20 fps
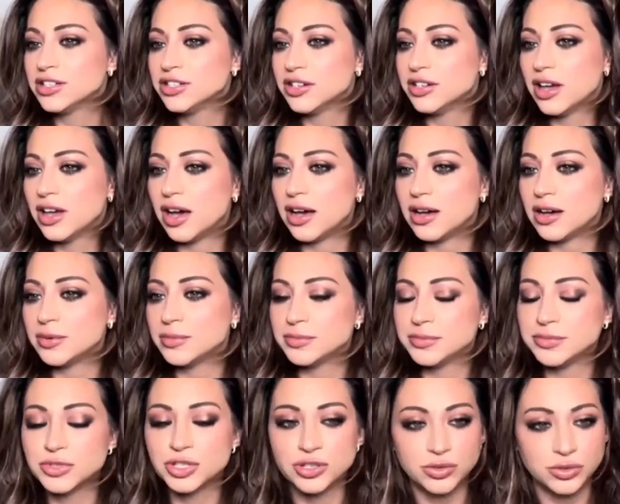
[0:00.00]

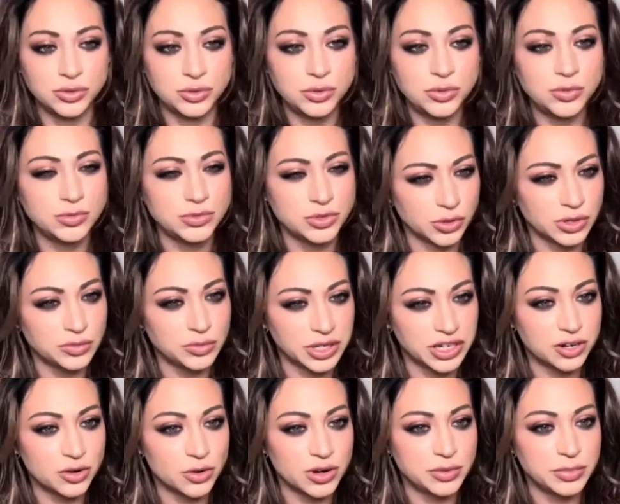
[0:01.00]
to join
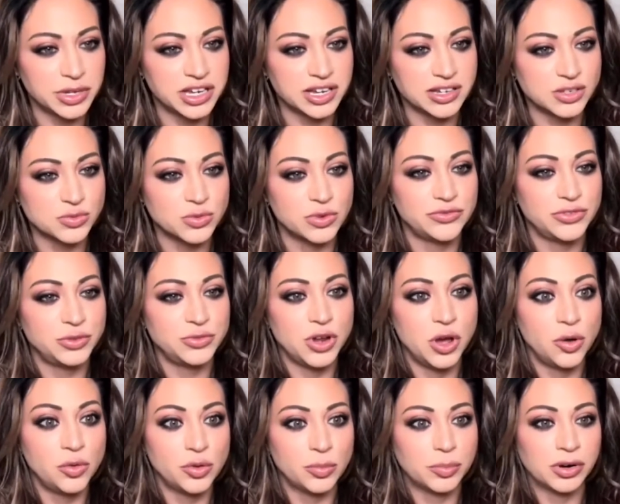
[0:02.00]
Bitcoin because, well, if you
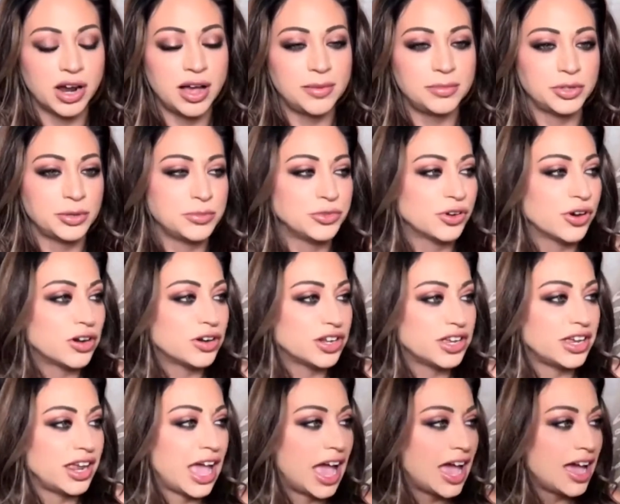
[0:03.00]
know the problem, you're
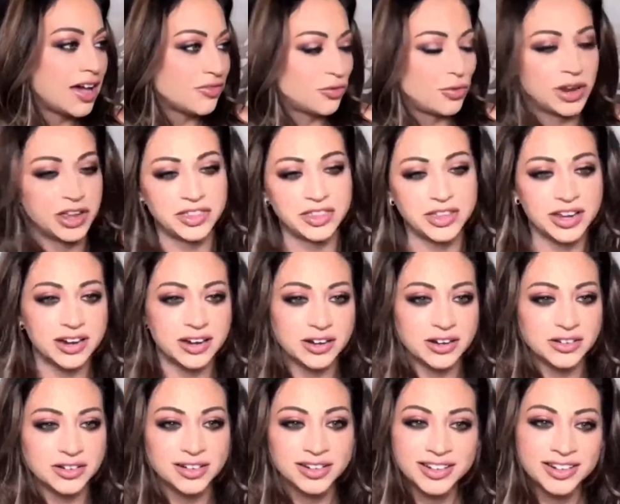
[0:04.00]
already halfway
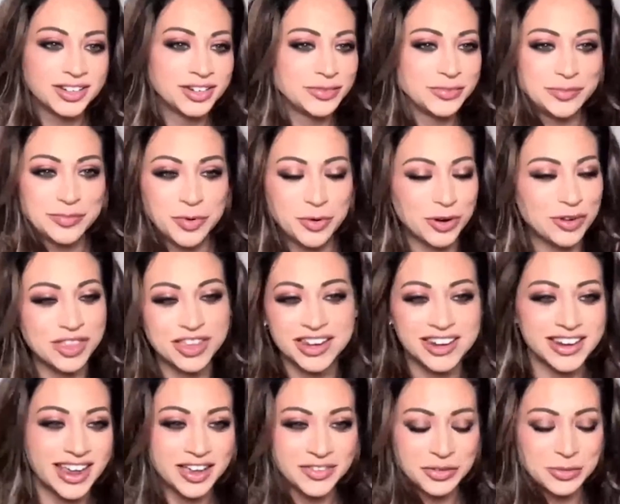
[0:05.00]
there more
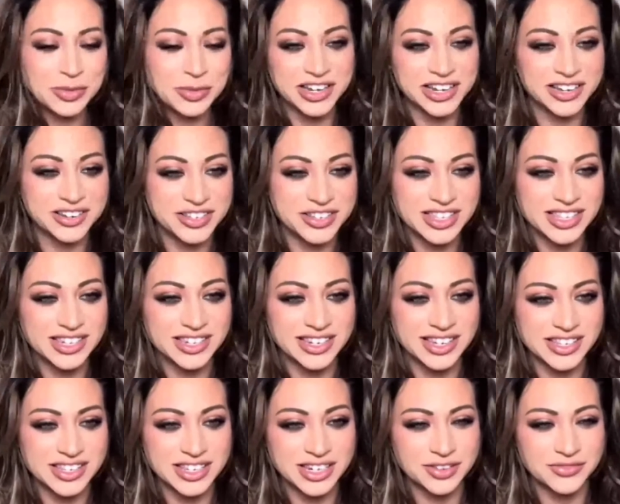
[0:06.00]
than everybody else that
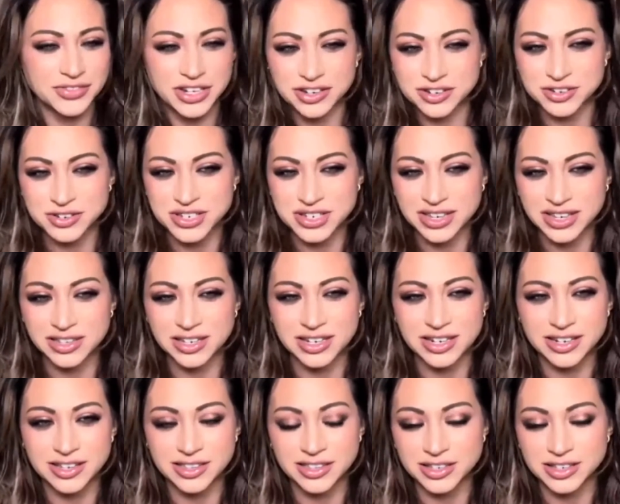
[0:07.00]
doesn't even understand that
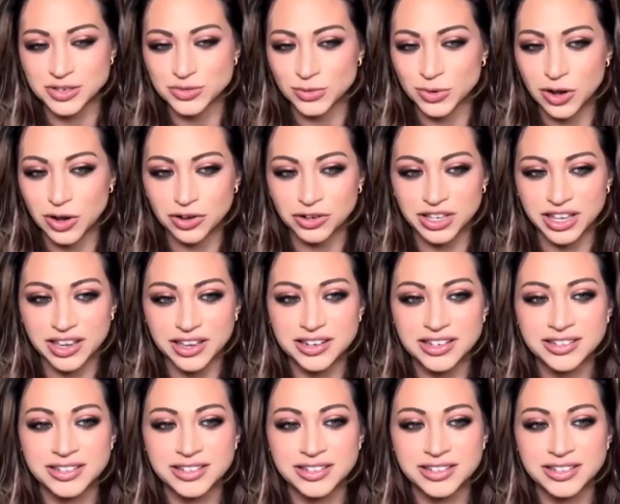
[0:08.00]
anything is wrong yet.